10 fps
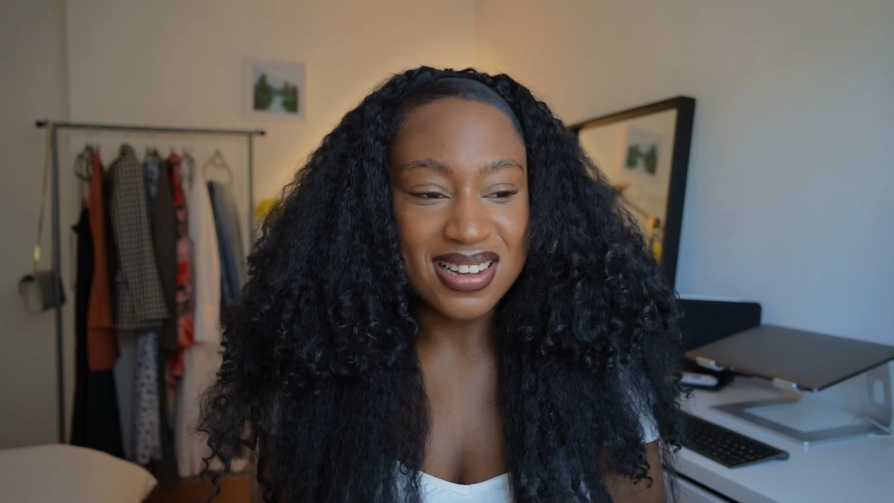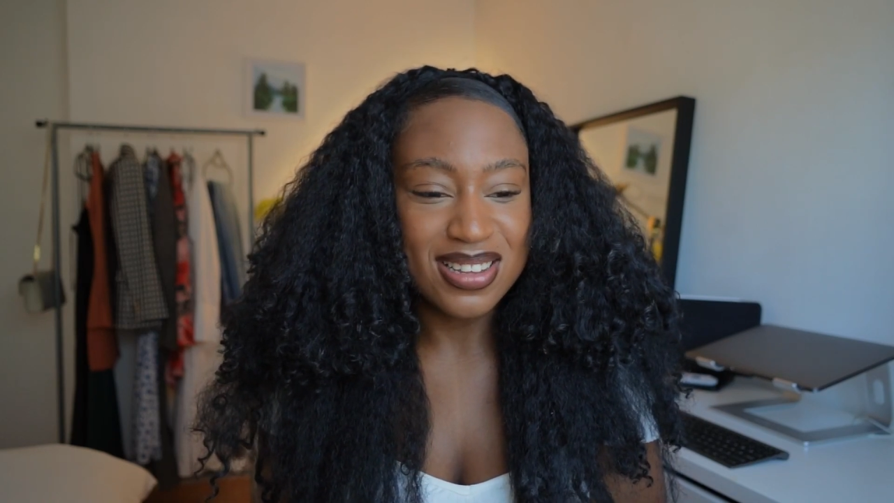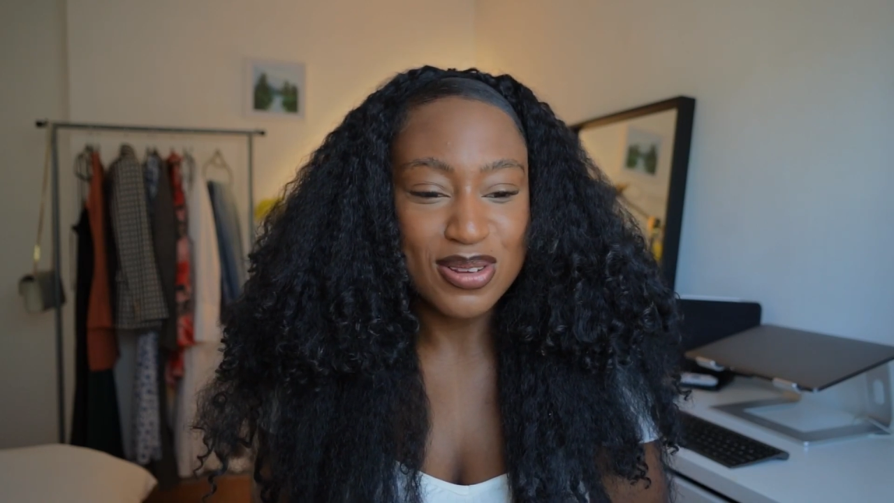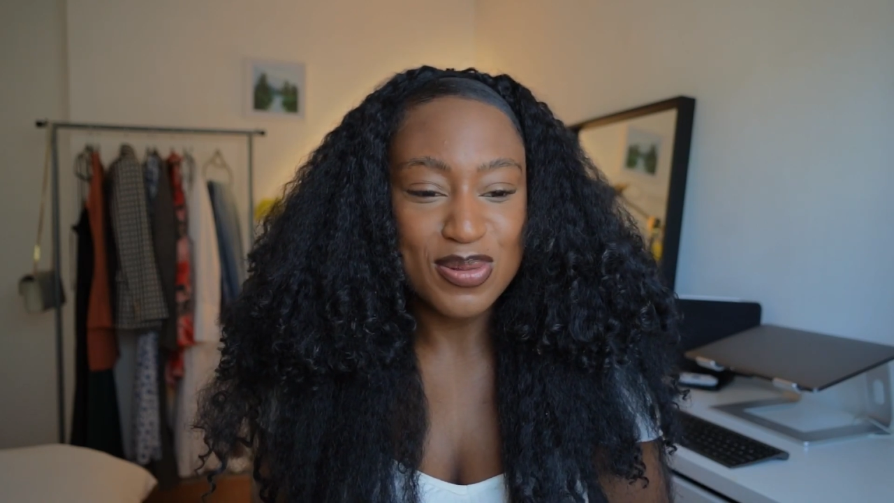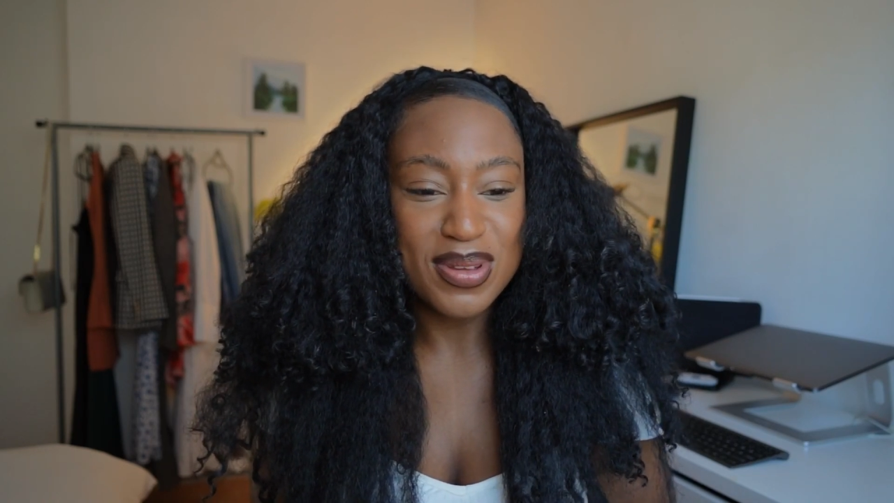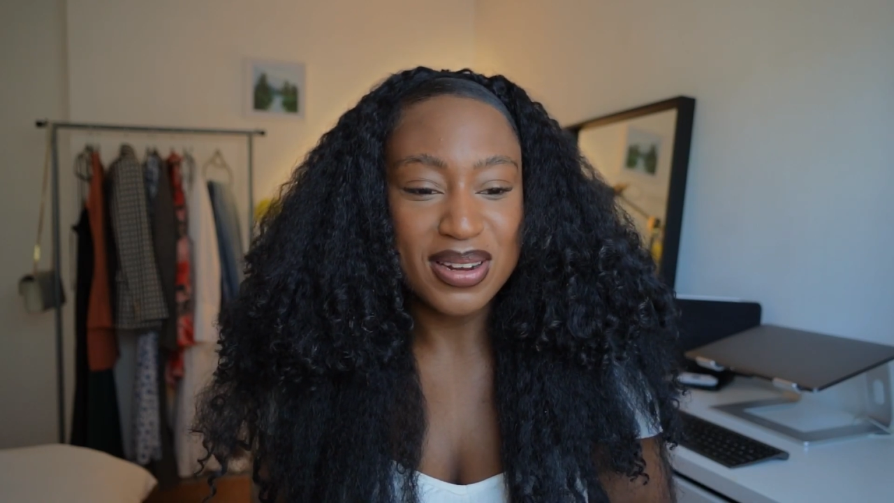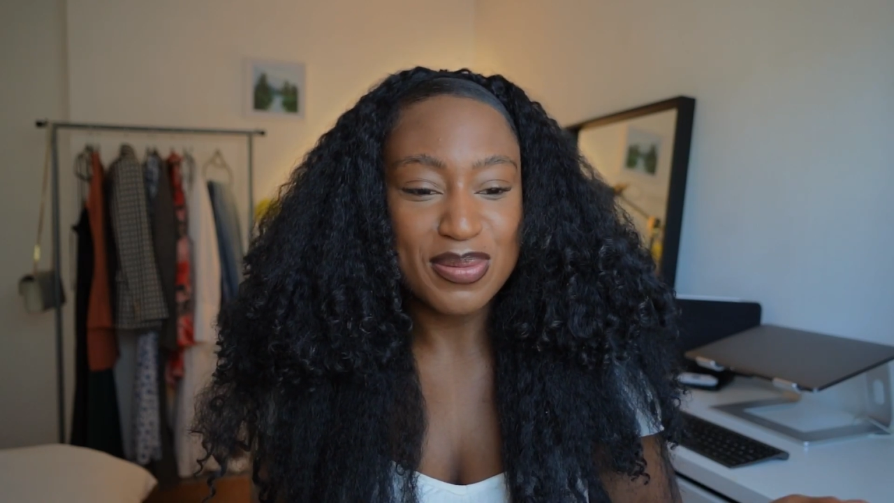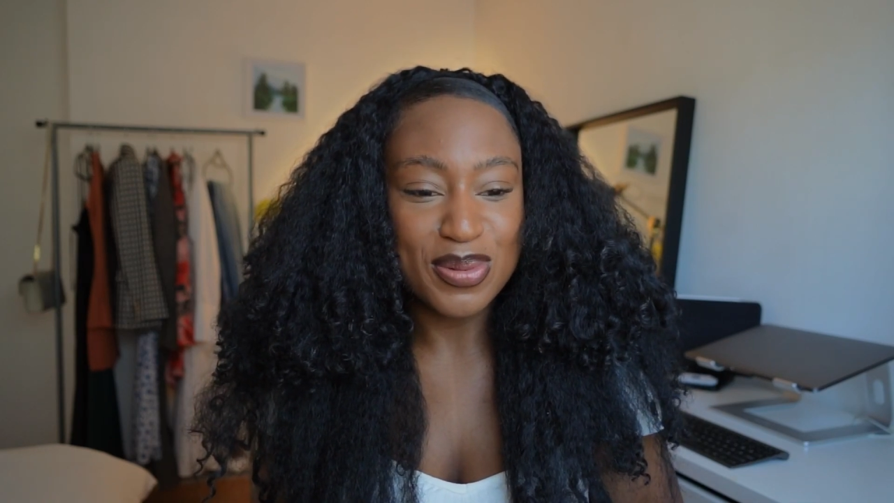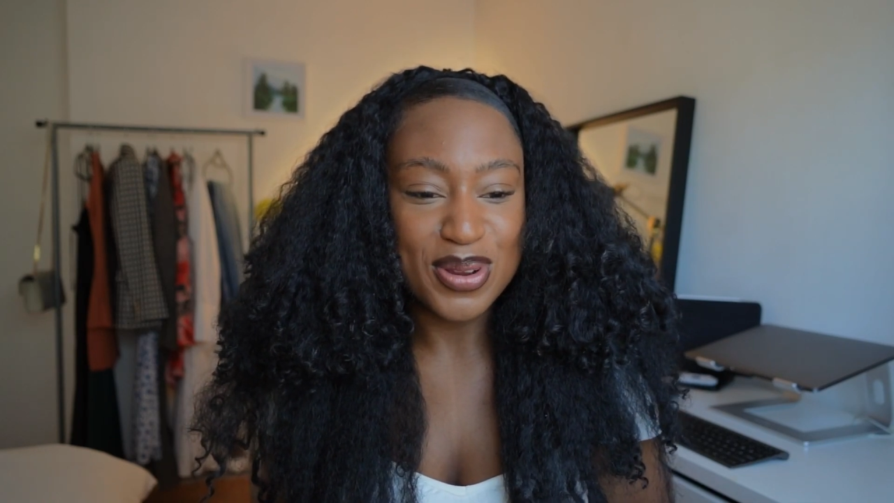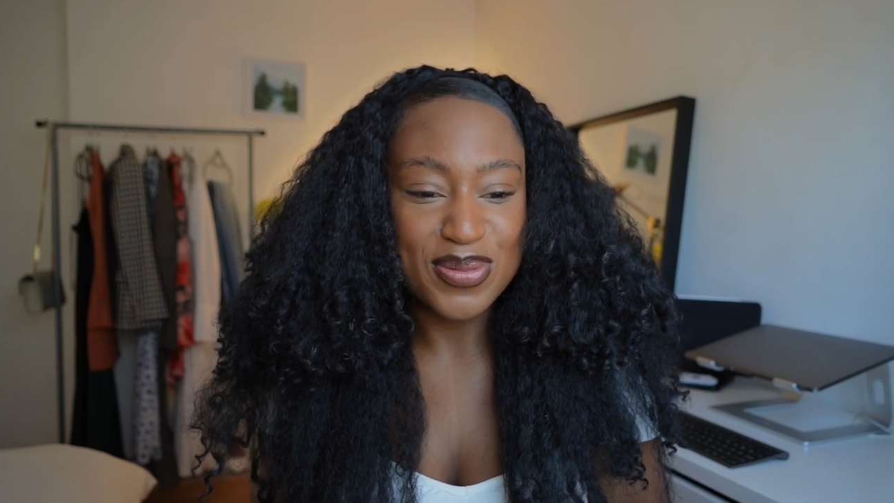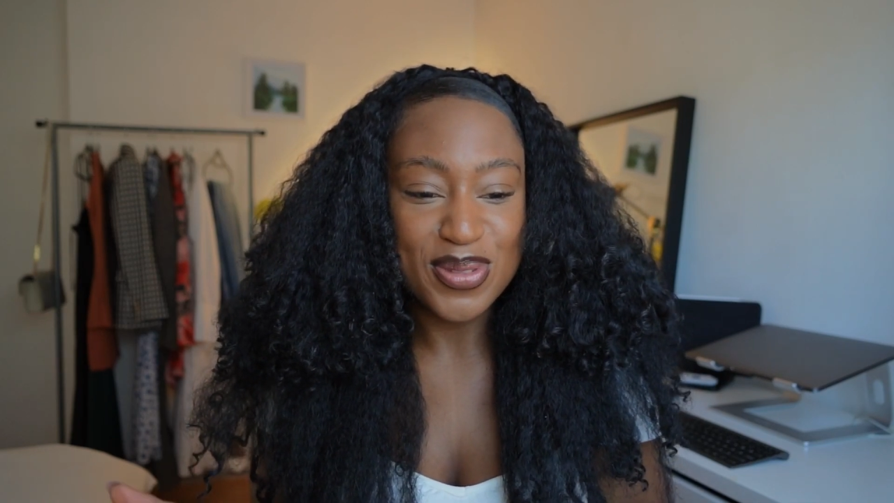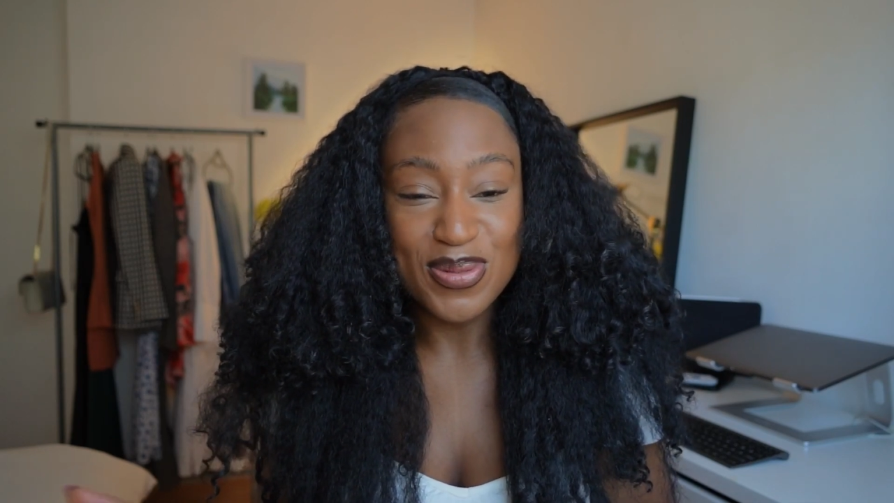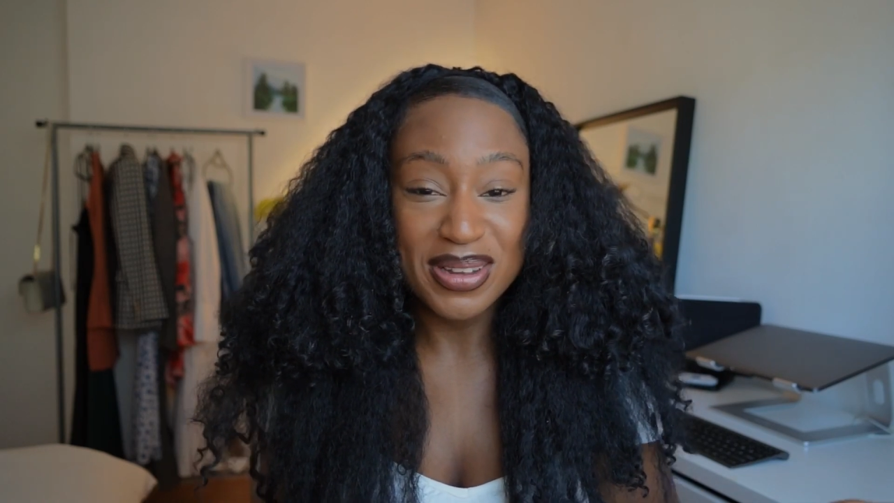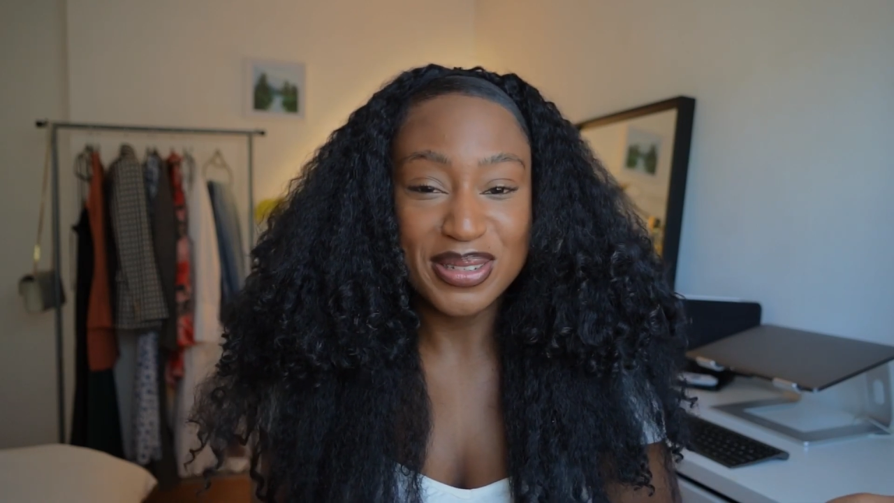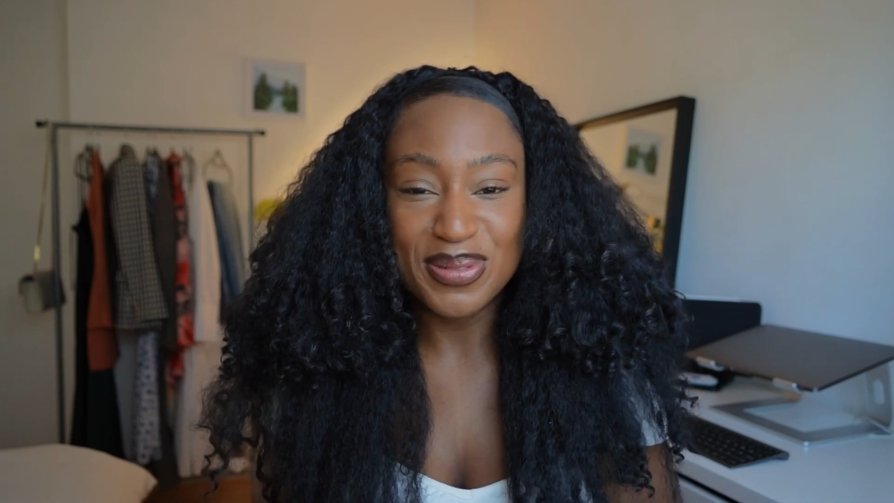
You could be unemployed for the rest